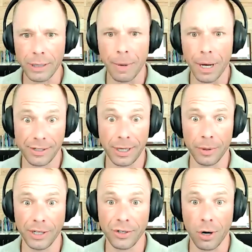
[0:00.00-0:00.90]
mindset
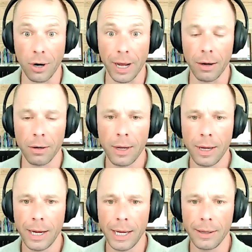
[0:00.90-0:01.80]
when they start out,
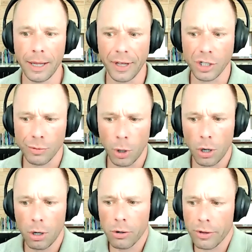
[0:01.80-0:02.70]
and they think
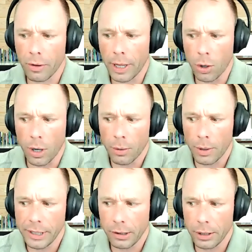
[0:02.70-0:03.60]
small, or they're like, oh, I don't
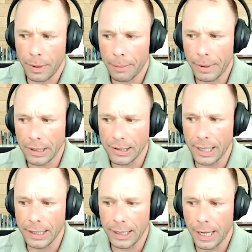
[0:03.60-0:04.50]
want to tell anybody about this
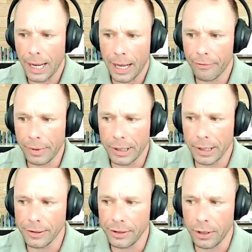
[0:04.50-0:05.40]
idea I have
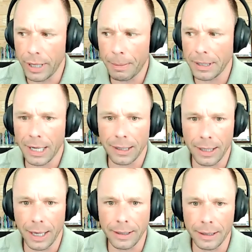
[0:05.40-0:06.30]
because, they might take
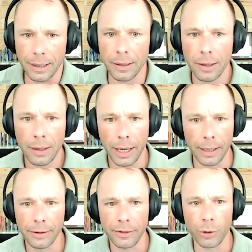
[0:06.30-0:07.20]
the idea
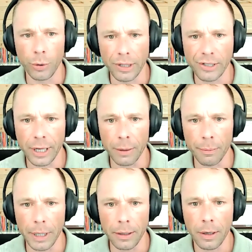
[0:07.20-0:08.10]
and do it instead of
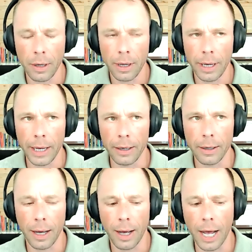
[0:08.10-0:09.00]
me.
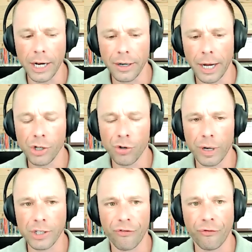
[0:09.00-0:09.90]
And I
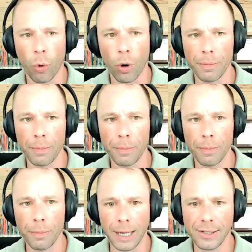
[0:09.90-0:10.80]
transformed that
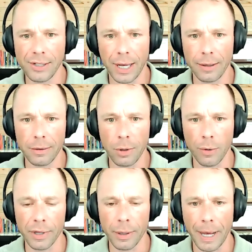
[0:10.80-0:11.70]
mindset
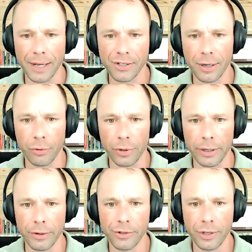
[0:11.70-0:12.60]
over the past several
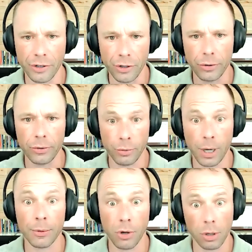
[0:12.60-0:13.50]
years into
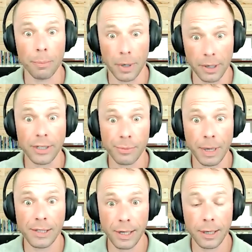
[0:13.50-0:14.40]
what I would call an abundance
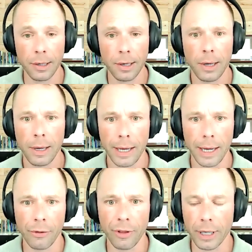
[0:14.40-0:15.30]
mindset,
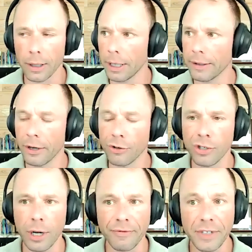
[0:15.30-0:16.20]
and thinking like there's
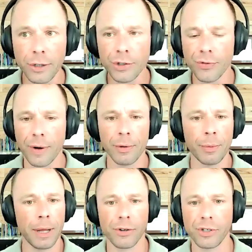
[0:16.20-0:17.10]
enough deals for
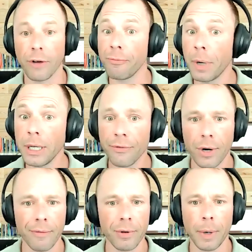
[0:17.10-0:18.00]
everybody, there's enough money for
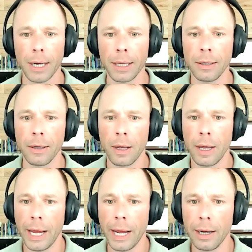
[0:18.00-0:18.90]
everybody.
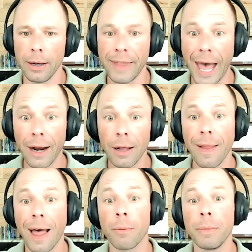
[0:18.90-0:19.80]
And that
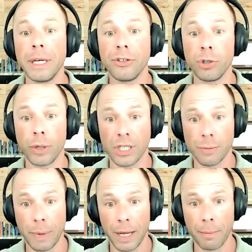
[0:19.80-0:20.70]
allowed me to
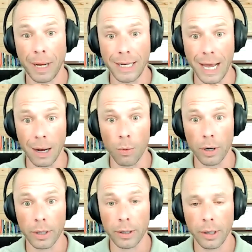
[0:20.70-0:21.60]
expand my
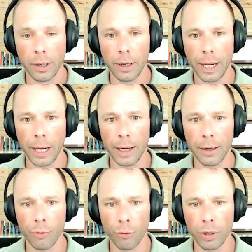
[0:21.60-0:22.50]
network.
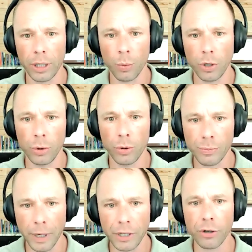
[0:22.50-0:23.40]
And really, when you
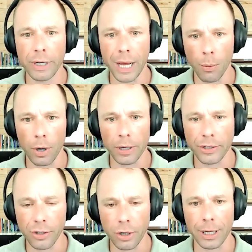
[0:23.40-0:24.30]
expand your network and
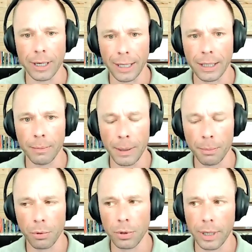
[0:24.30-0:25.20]
start connecting
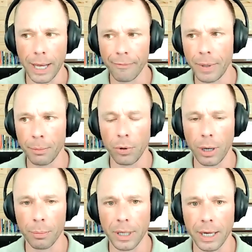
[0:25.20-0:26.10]
people and have people
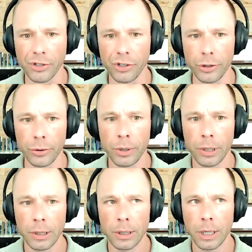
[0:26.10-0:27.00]
help connect you,
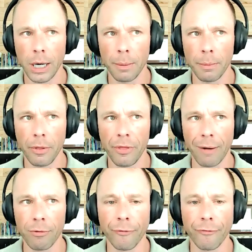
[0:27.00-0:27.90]

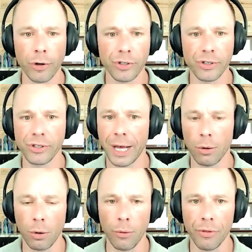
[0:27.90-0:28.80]
that reverses that
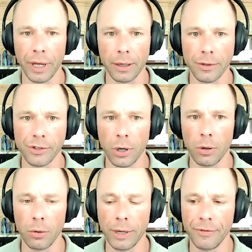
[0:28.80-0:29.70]
whole thing.
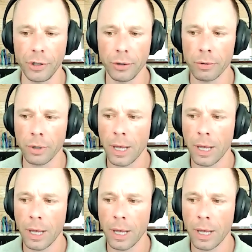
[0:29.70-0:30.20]
So if you